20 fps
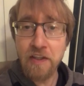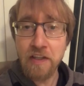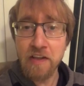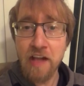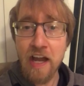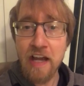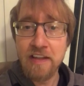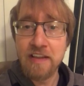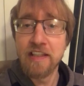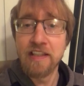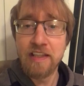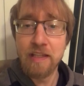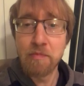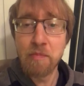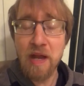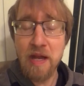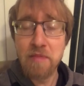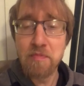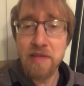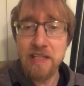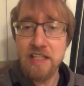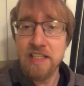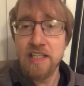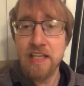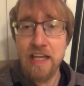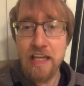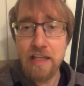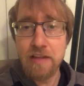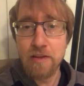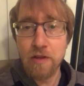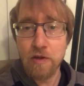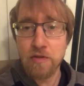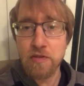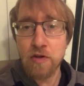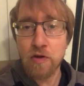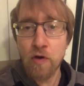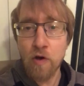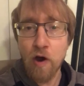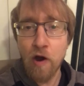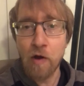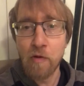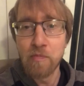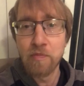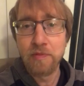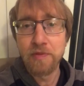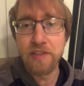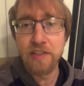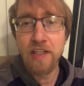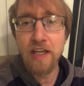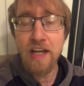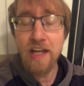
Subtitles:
the line that they might be seeing those crumbs